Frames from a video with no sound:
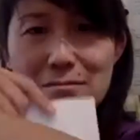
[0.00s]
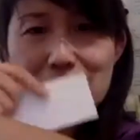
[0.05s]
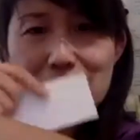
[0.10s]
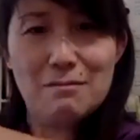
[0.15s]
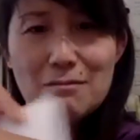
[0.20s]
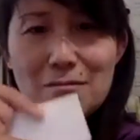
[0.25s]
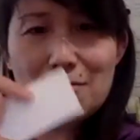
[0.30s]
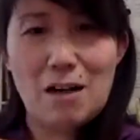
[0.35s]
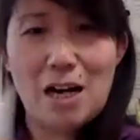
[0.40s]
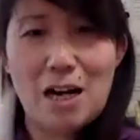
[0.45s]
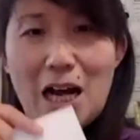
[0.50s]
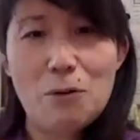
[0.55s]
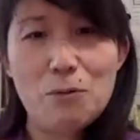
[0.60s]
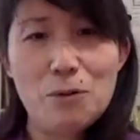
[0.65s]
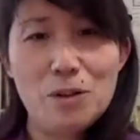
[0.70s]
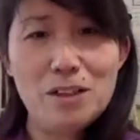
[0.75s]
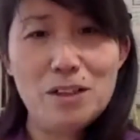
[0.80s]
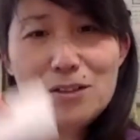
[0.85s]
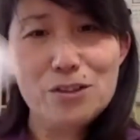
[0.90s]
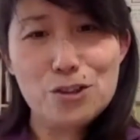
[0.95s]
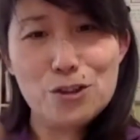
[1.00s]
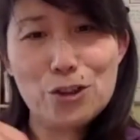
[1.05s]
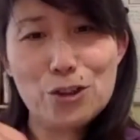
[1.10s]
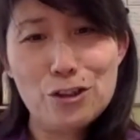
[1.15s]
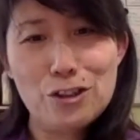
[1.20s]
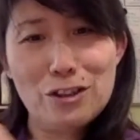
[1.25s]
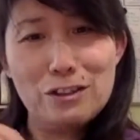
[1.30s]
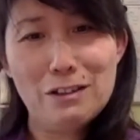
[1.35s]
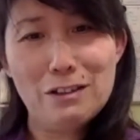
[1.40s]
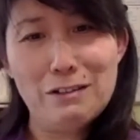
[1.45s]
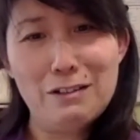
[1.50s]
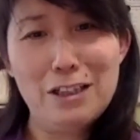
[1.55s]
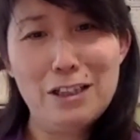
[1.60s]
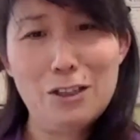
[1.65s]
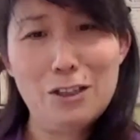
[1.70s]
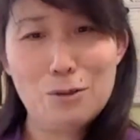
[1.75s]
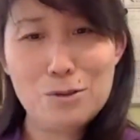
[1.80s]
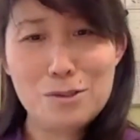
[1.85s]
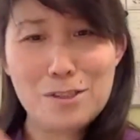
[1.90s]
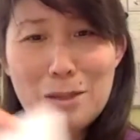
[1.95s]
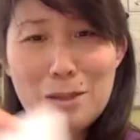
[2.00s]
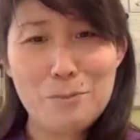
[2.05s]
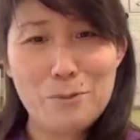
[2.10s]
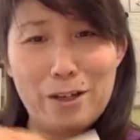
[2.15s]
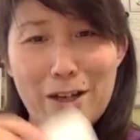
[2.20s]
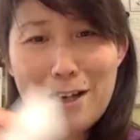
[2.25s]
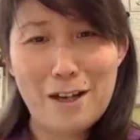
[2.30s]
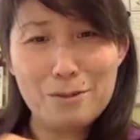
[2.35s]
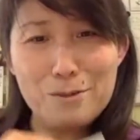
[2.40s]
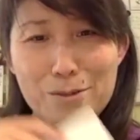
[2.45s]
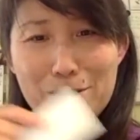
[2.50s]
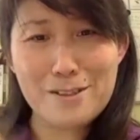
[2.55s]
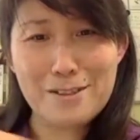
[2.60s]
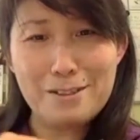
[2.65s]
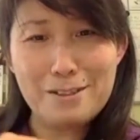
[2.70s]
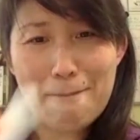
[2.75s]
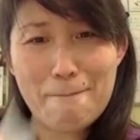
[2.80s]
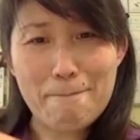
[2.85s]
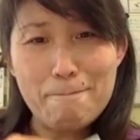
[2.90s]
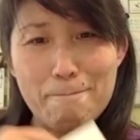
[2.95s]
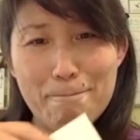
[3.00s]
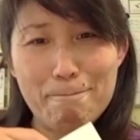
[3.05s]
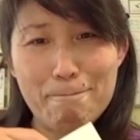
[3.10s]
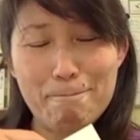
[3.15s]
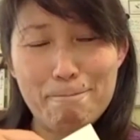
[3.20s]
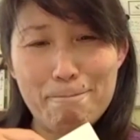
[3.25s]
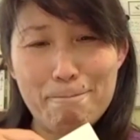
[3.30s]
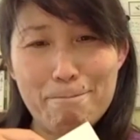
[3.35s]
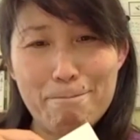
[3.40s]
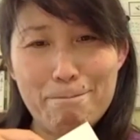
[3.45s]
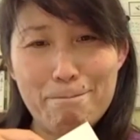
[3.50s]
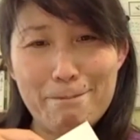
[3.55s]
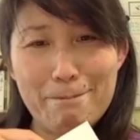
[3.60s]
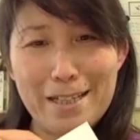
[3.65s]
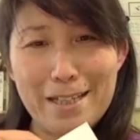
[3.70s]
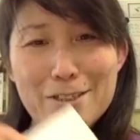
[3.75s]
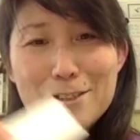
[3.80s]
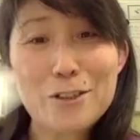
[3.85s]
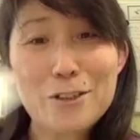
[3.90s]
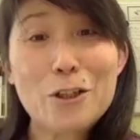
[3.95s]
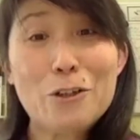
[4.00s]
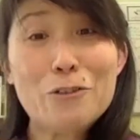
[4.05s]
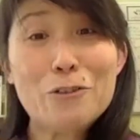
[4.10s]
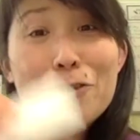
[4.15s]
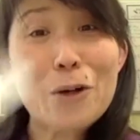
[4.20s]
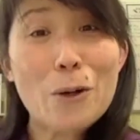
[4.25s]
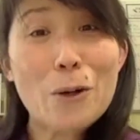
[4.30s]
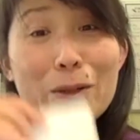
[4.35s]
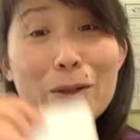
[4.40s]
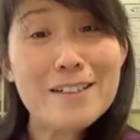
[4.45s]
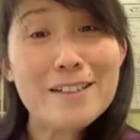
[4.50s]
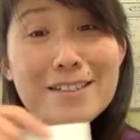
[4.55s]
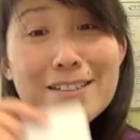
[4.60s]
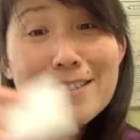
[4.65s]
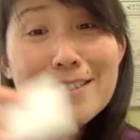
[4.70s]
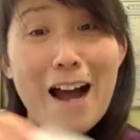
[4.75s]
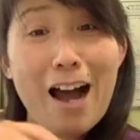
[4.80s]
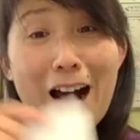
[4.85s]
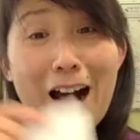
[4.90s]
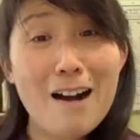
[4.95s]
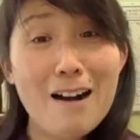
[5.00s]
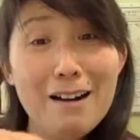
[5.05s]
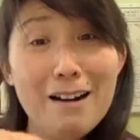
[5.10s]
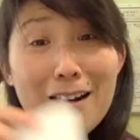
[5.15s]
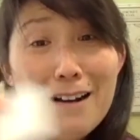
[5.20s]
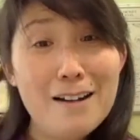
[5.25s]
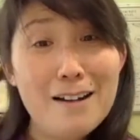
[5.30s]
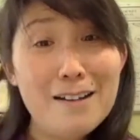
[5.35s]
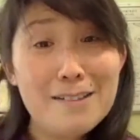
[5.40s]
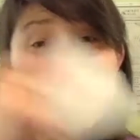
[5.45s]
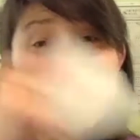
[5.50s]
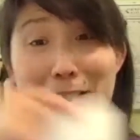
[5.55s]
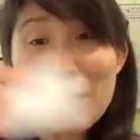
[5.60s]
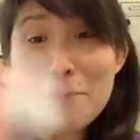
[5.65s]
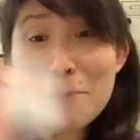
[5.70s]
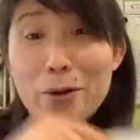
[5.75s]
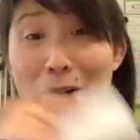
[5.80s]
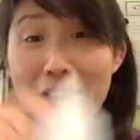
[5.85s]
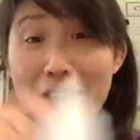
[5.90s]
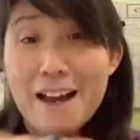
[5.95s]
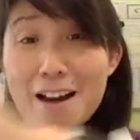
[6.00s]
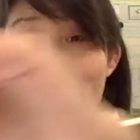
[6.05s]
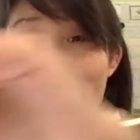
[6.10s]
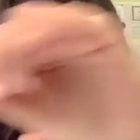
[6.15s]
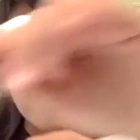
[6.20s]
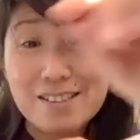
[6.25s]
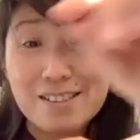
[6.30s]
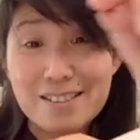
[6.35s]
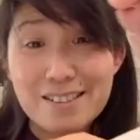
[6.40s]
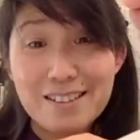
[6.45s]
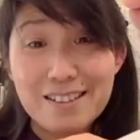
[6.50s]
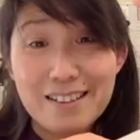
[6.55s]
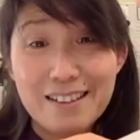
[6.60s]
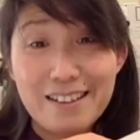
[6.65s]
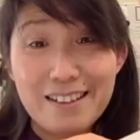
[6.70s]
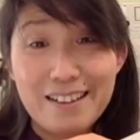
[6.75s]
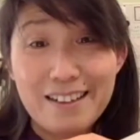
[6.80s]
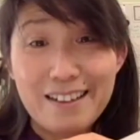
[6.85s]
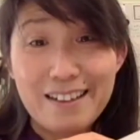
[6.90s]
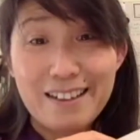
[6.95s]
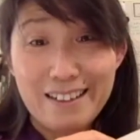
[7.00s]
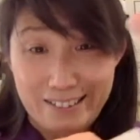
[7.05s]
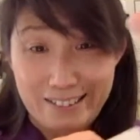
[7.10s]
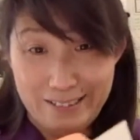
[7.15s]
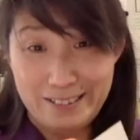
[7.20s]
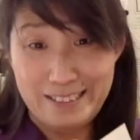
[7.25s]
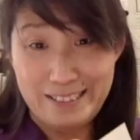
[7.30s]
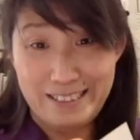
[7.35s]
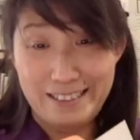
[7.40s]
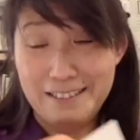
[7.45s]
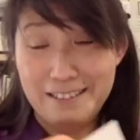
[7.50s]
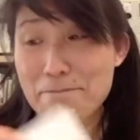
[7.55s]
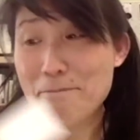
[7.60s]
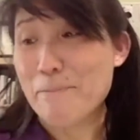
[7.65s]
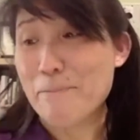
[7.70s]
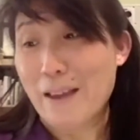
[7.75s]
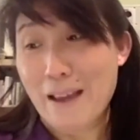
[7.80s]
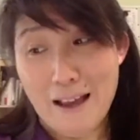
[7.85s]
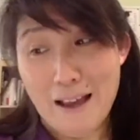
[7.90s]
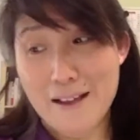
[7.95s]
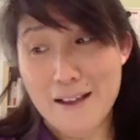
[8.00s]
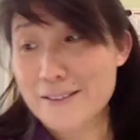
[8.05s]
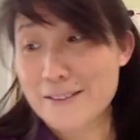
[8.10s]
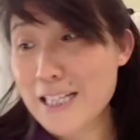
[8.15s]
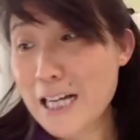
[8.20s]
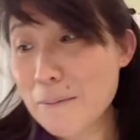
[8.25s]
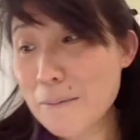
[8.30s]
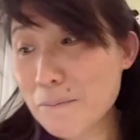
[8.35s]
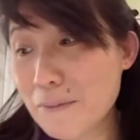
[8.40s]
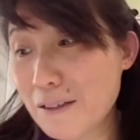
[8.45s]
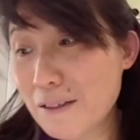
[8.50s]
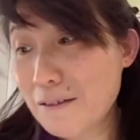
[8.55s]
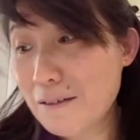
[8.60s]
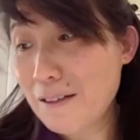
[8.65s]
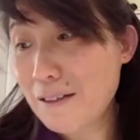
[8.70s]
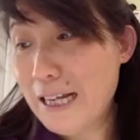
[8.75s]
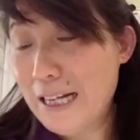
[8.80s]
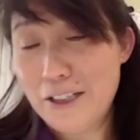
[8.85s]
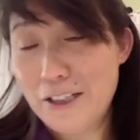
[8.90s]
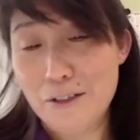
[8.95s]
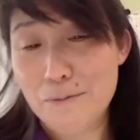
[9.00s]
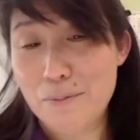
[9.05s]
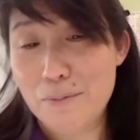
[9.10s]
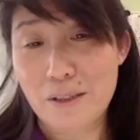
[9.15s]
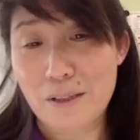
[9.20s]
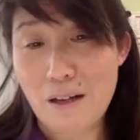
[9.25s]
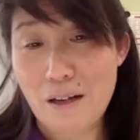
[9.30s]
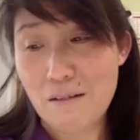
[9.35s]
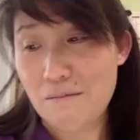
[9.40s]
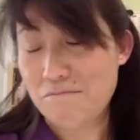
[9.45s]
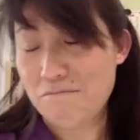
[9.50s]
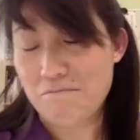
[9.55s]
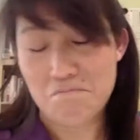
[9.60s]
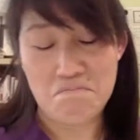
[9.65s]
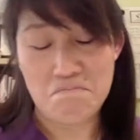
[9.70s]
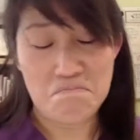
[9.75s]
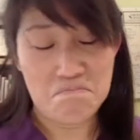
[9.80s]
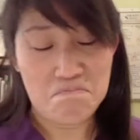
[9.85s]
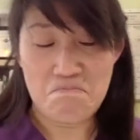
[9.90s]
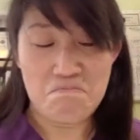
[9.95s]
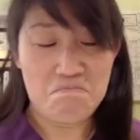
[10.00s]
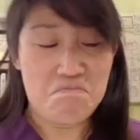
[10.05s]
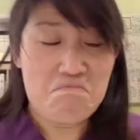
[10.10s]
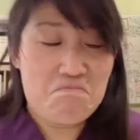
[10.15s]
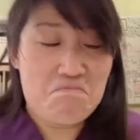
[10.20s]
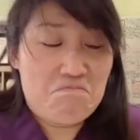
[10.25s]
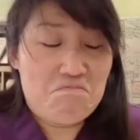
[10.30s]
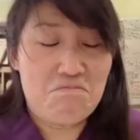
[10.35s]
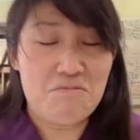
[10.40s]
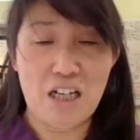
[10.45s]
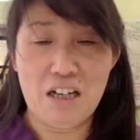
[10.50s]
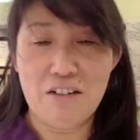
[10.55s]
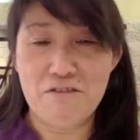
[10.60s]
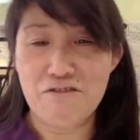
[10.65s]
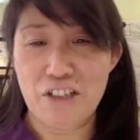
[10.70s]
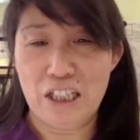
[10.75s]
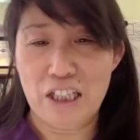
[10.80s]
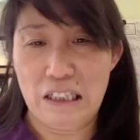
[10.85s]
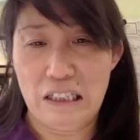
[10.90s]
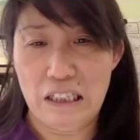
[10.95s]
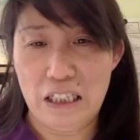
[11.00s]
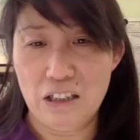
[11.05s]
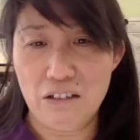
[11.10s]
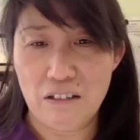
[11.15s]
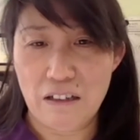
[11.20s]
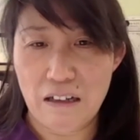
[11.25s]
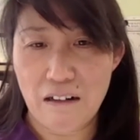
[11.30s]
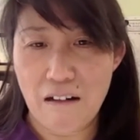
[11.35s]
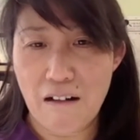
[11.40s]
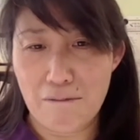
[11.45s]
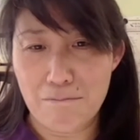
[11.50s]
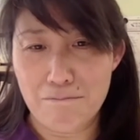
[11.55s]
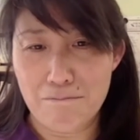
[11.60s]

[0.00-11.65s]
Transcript: while we're inserting the needle somewhere else. So they'll focus on somewhere else, you see? And the ladies become not afraid of needle at all.